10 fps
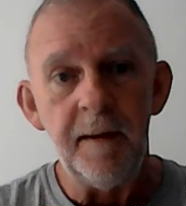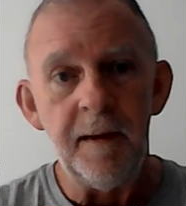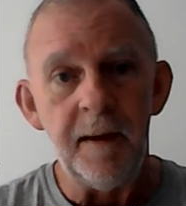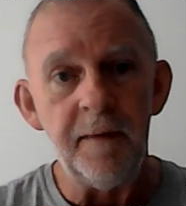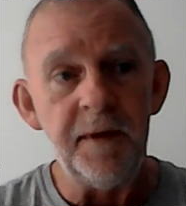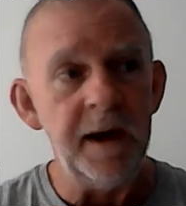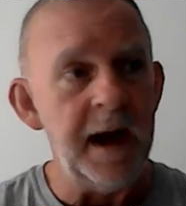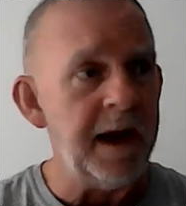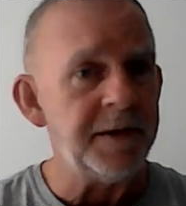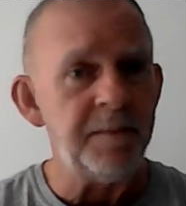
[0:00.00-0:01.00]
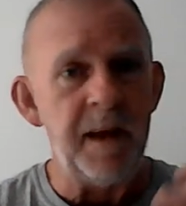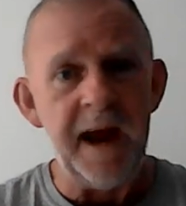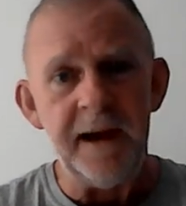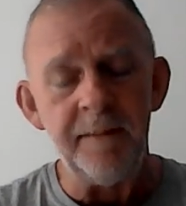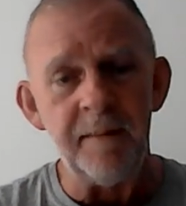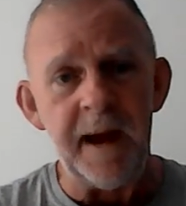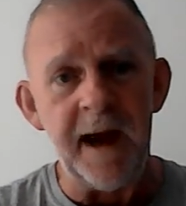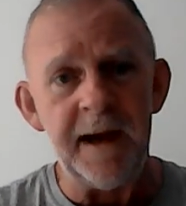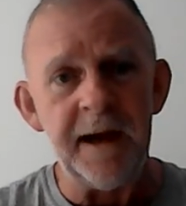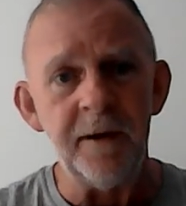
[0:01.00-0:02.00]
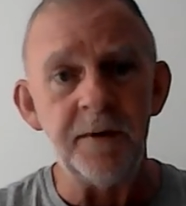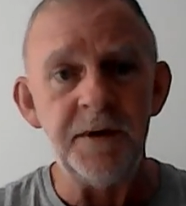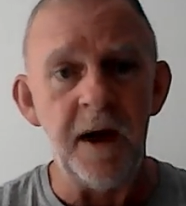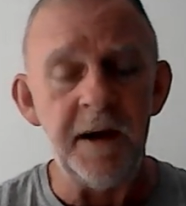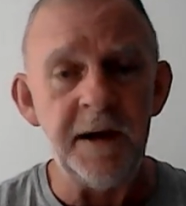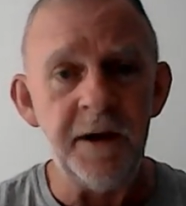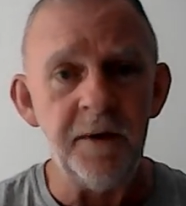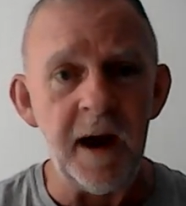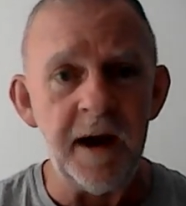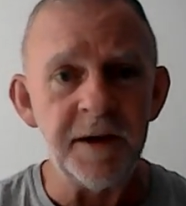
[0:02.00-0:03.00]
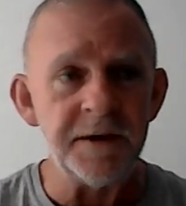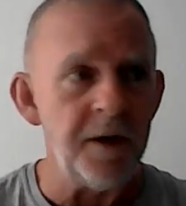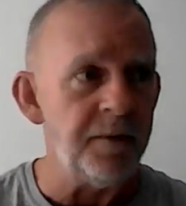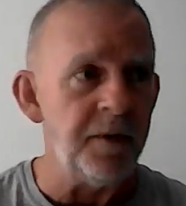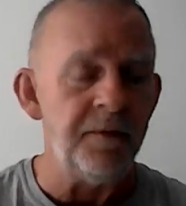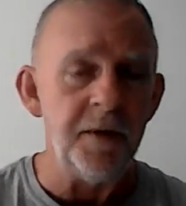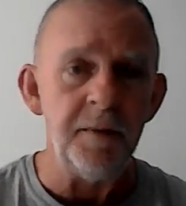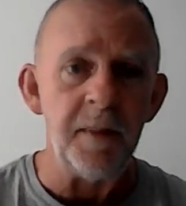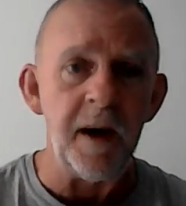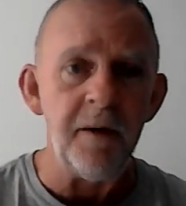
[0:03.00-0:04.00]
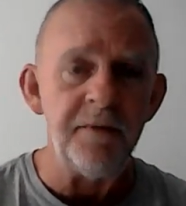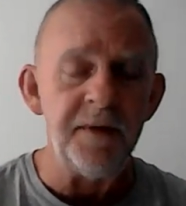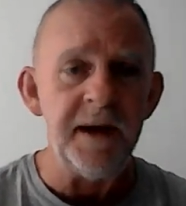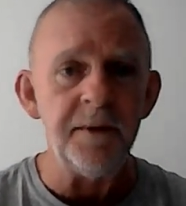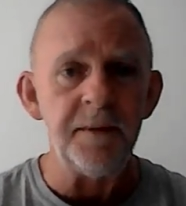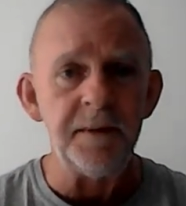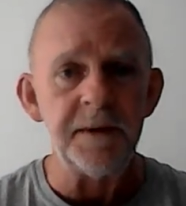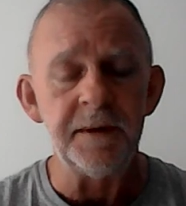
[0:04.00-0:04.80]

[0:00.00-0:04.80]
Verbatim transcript: uh, the next Peyton Manning or Johnny Unitas on the football field.